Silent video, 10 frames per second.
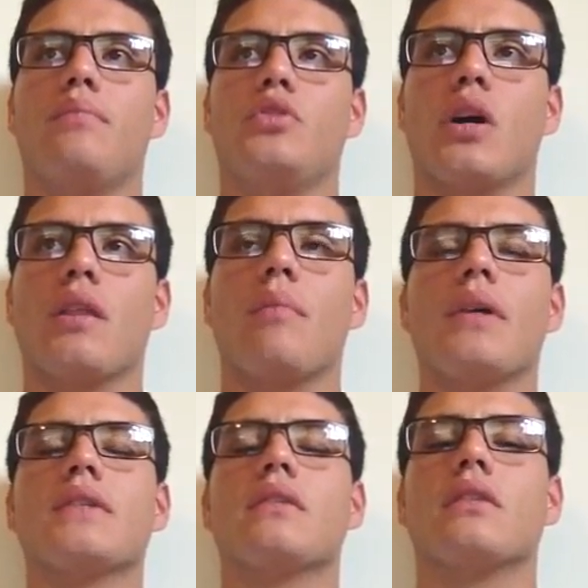draw the
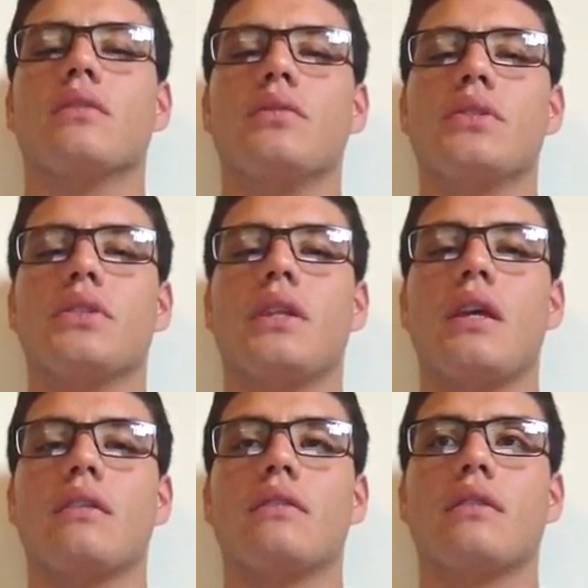best conclusion
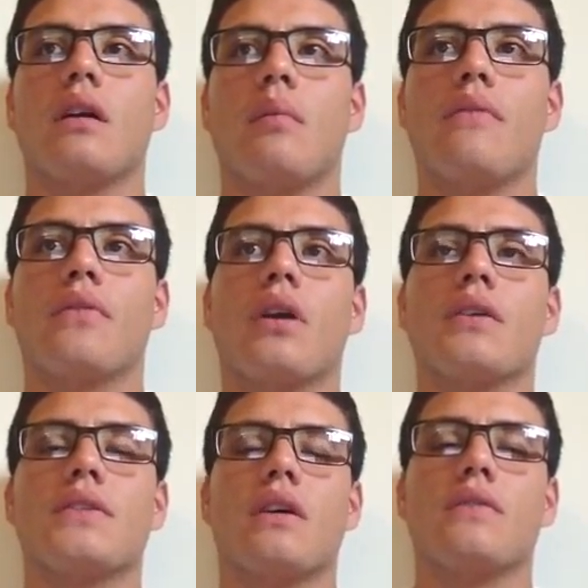and come up for
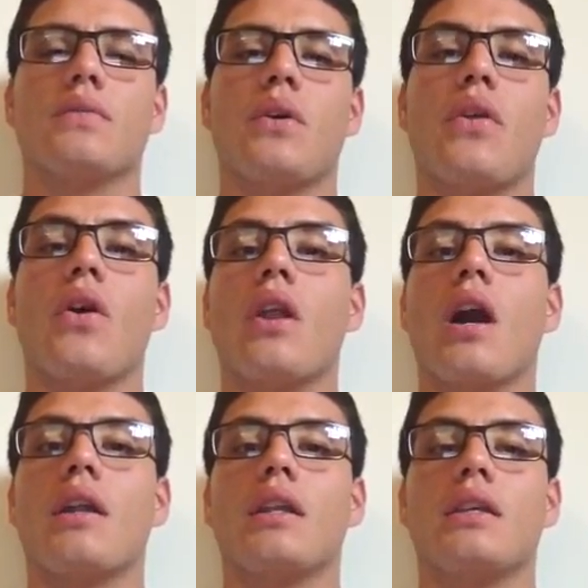ourselves whether or
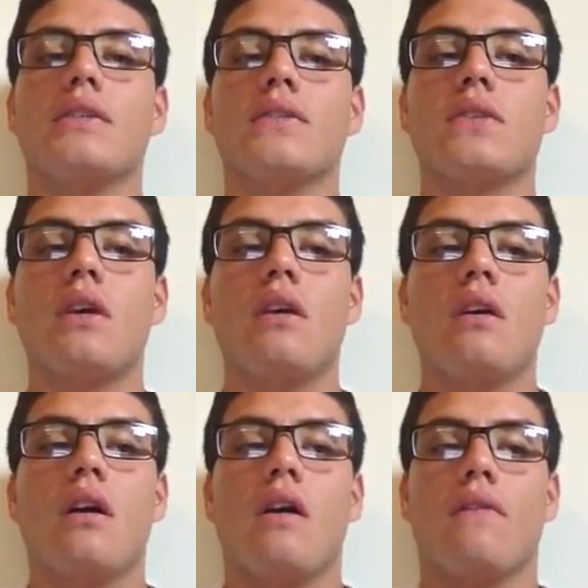not it is
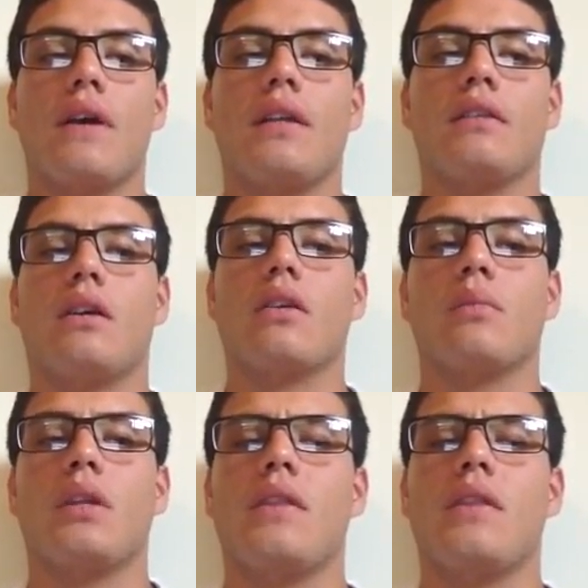a valid argument.